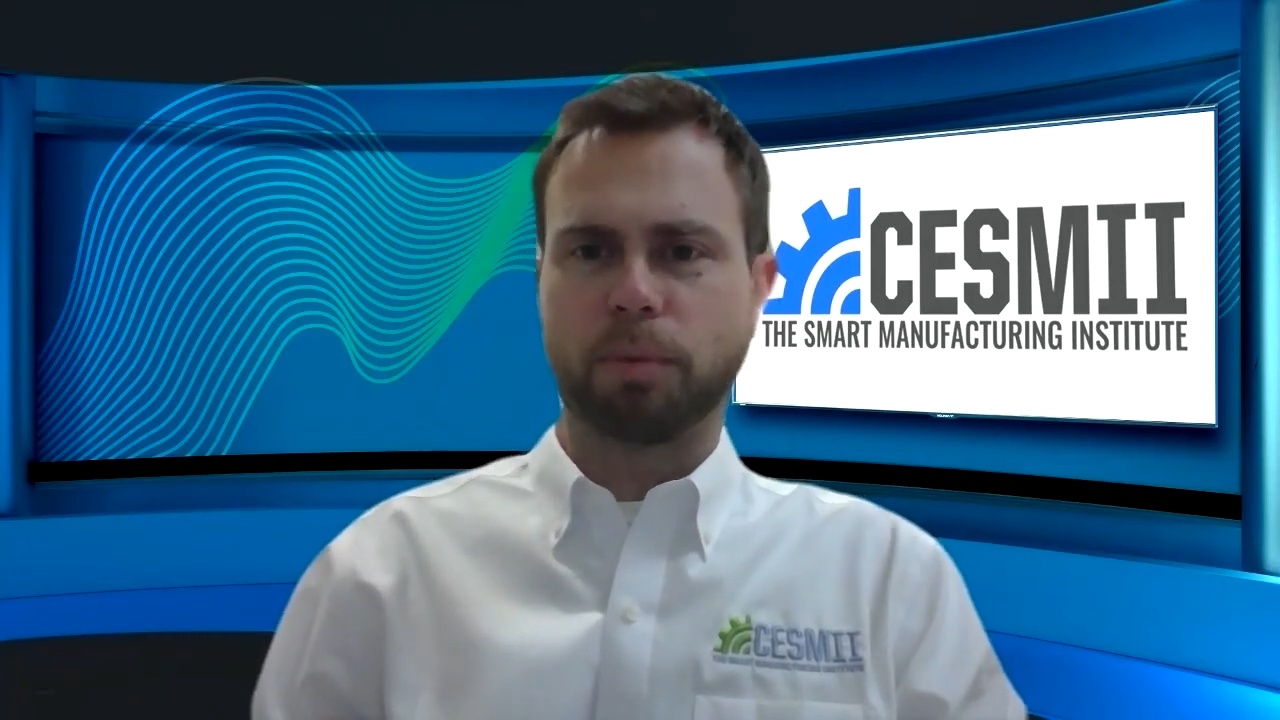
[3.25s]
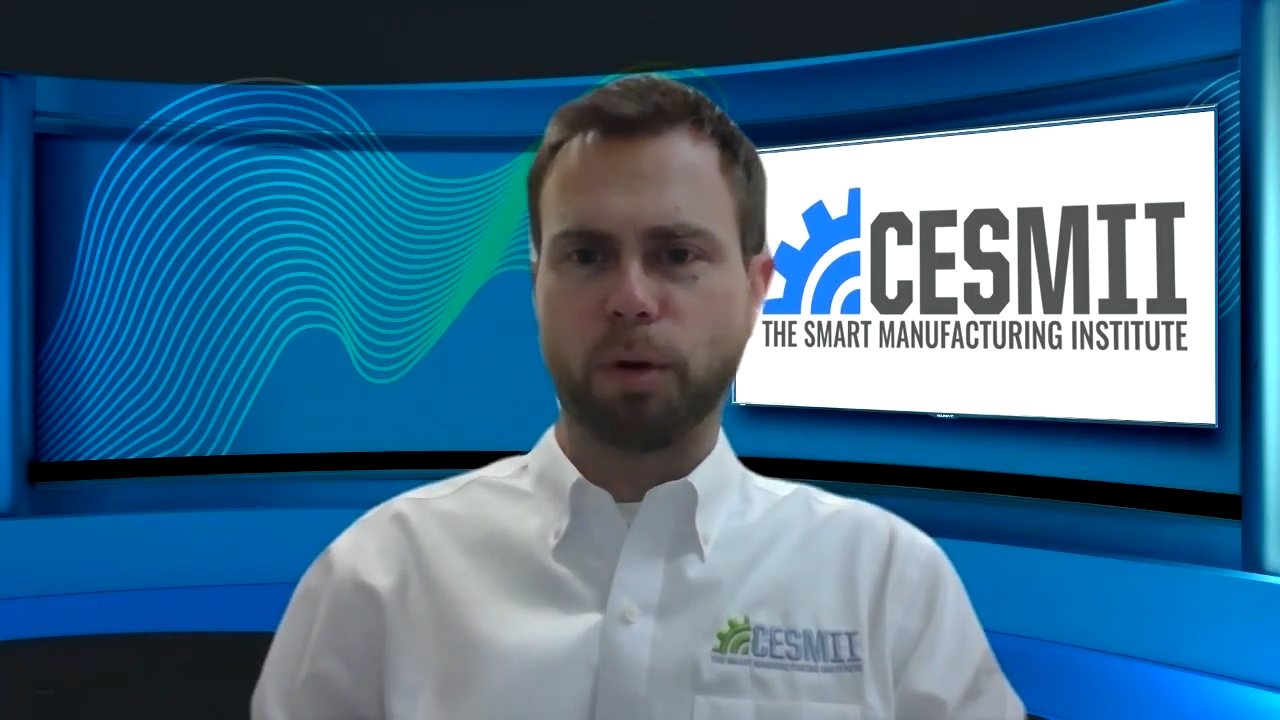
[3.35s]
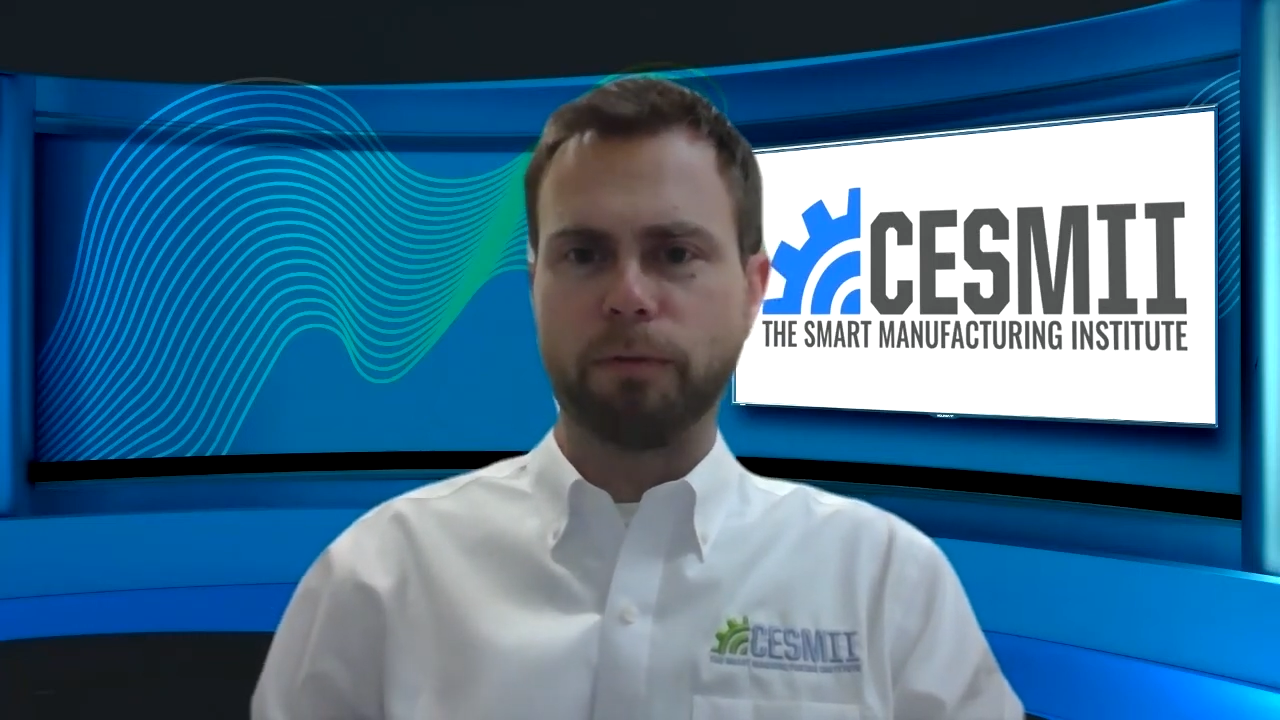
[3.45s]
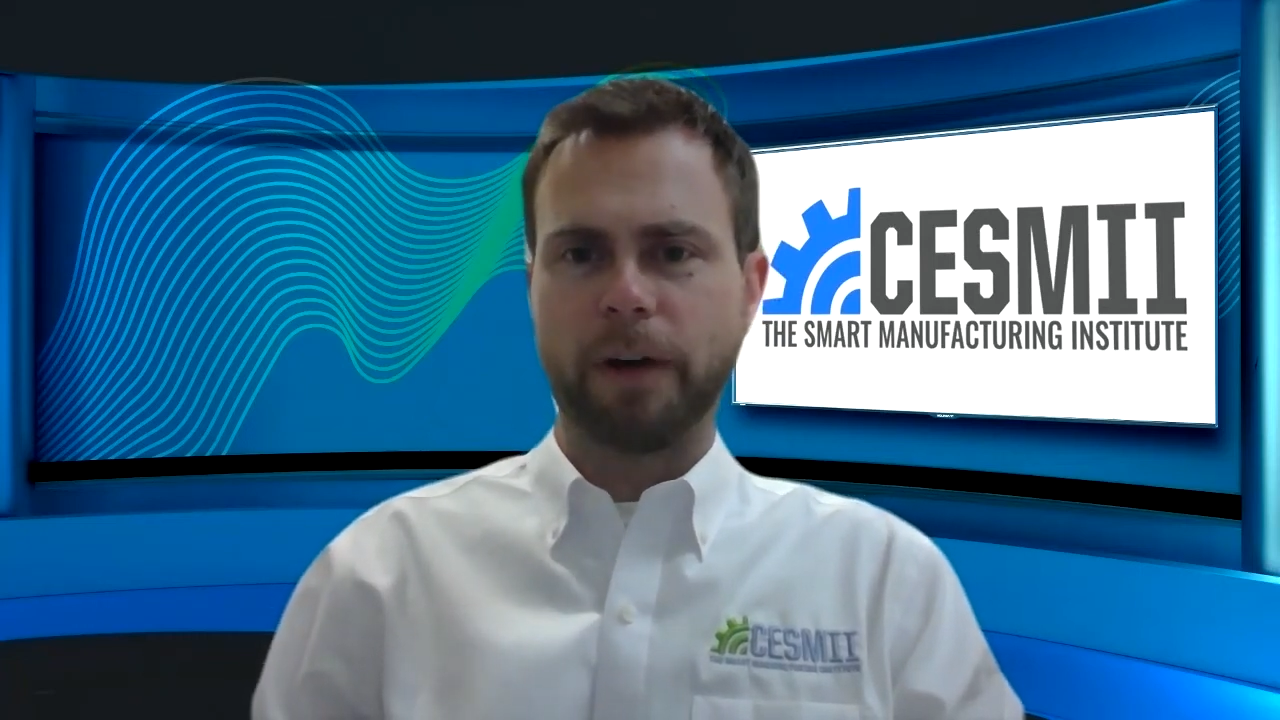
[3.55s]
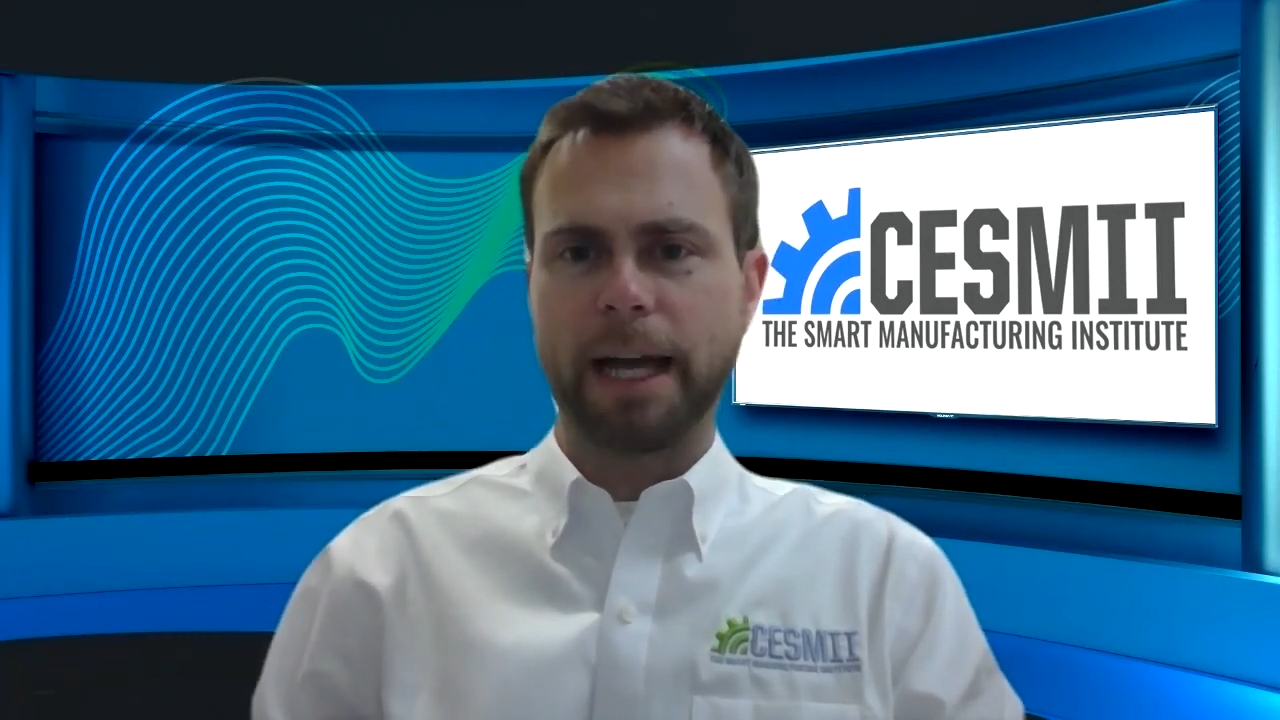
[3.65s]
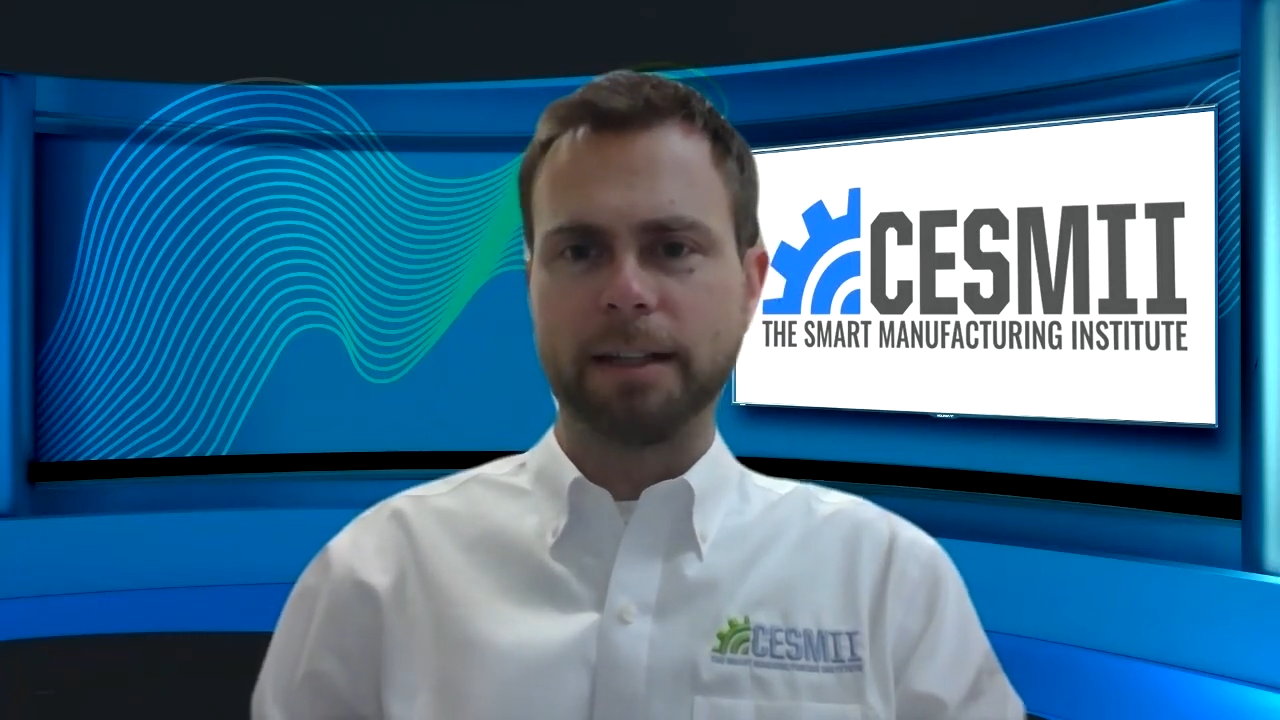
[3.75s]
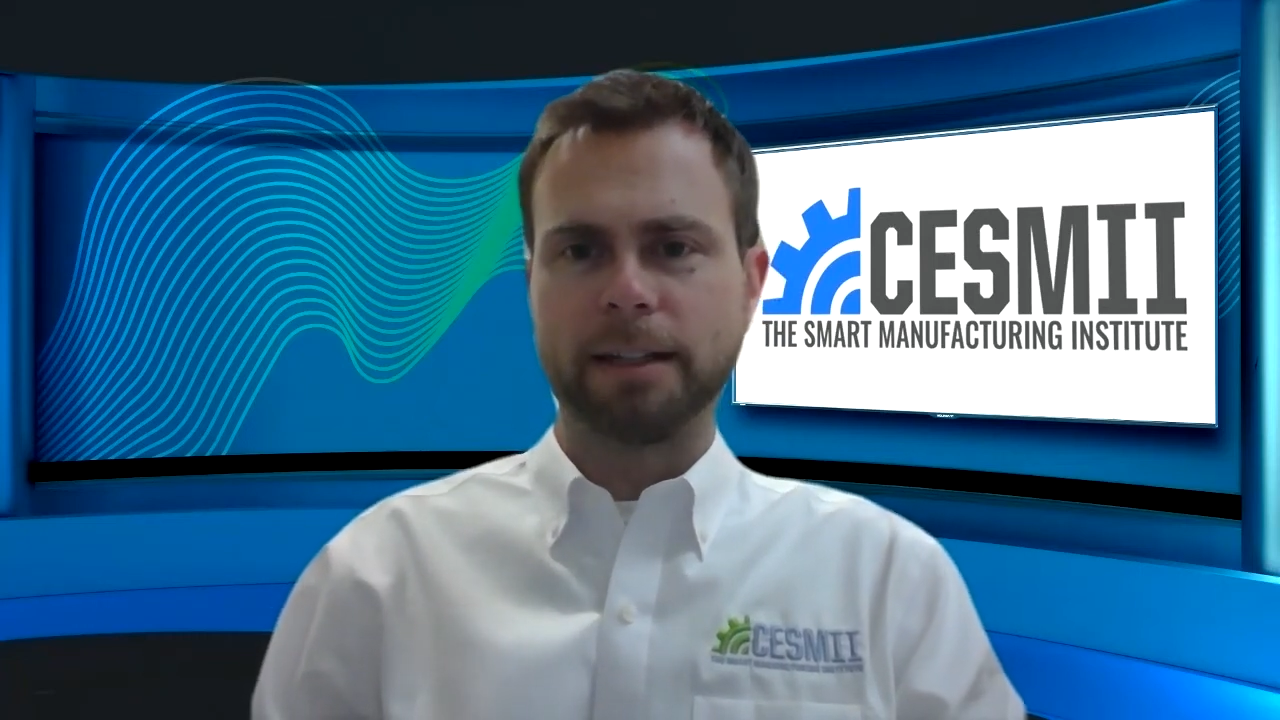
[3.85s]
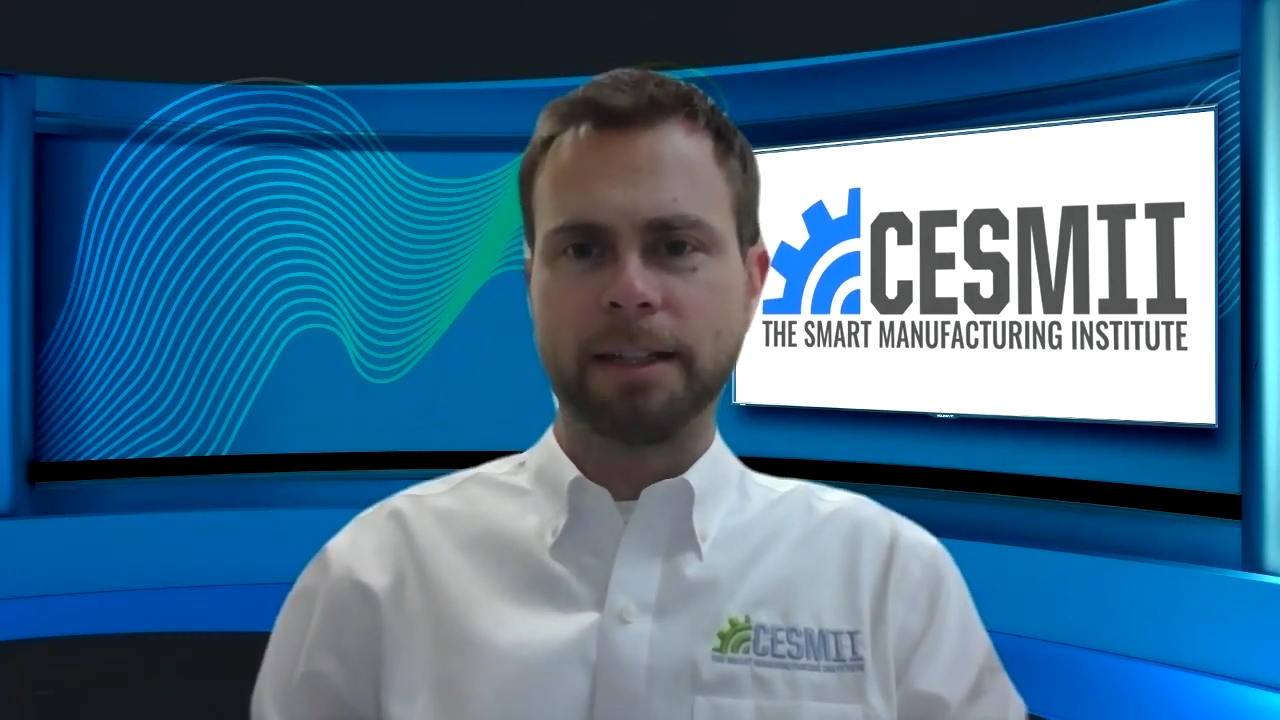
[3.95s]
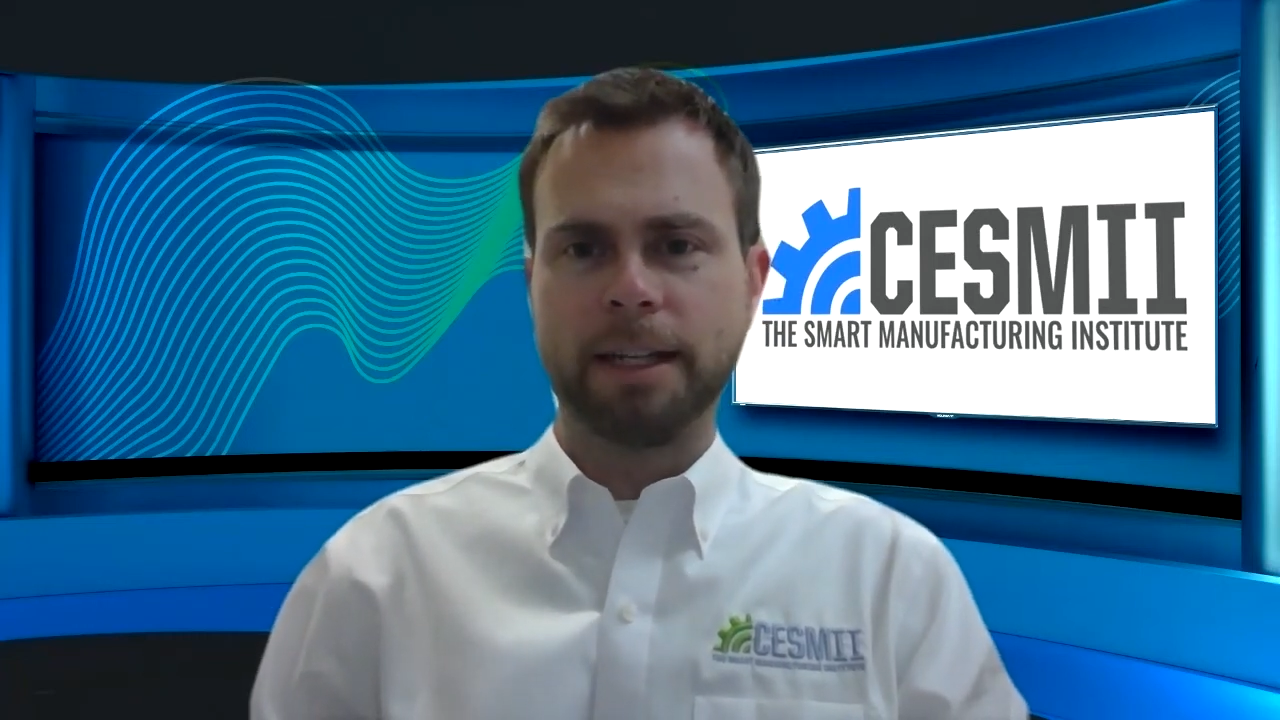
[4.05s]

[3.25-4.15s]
profile.